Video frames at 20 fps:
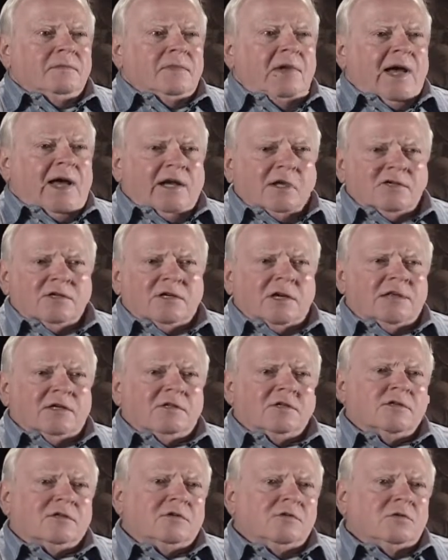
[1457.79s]

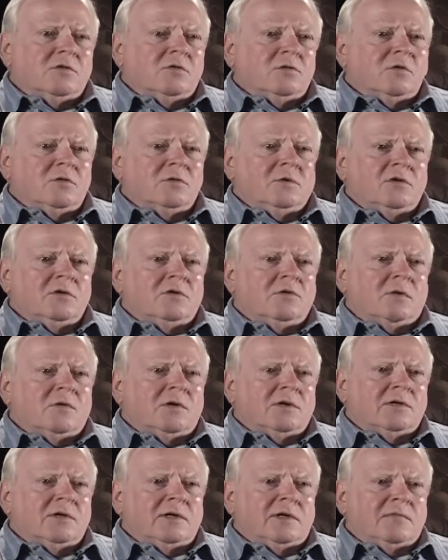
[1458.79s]
access to, you
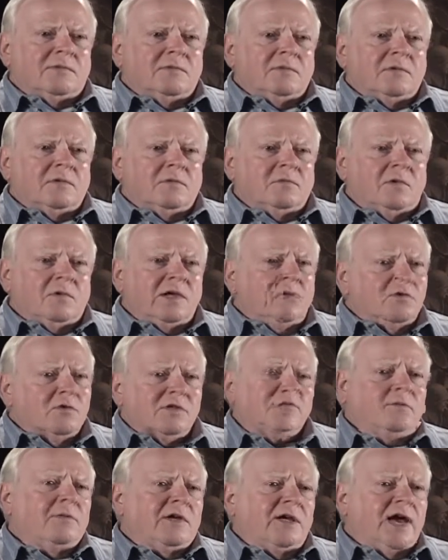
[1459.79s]
know, uh, he
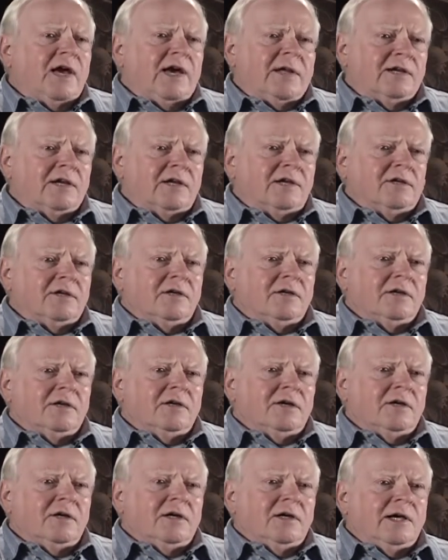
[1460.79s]
was a mechanic.
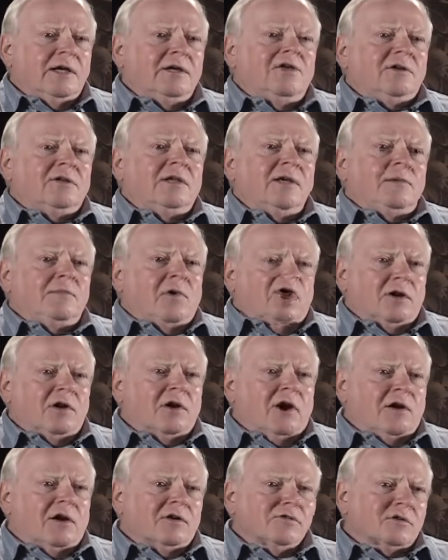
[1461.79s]
He could keep our
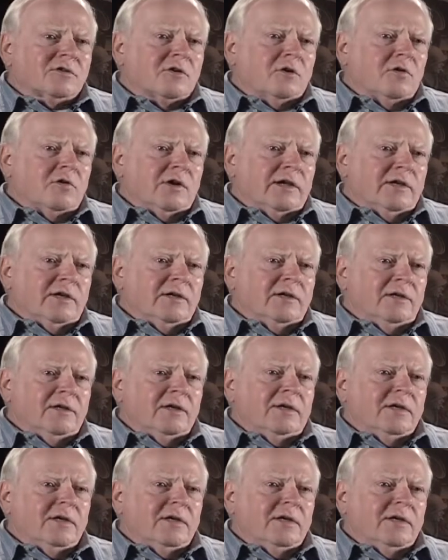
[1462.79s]
cars going.